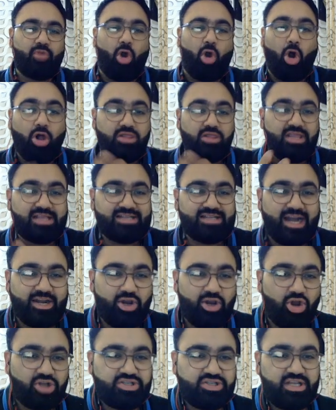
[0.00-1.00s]
all these
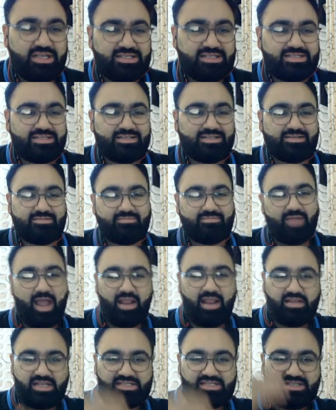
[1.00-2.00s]
ideologies,
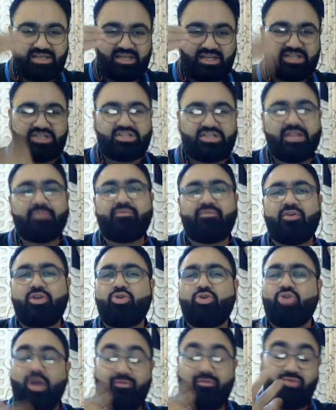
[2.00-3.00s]
I'll just list them for
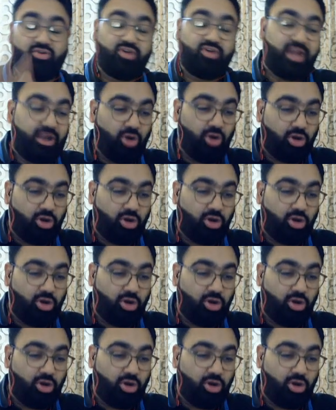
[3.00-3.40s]
you. You have to read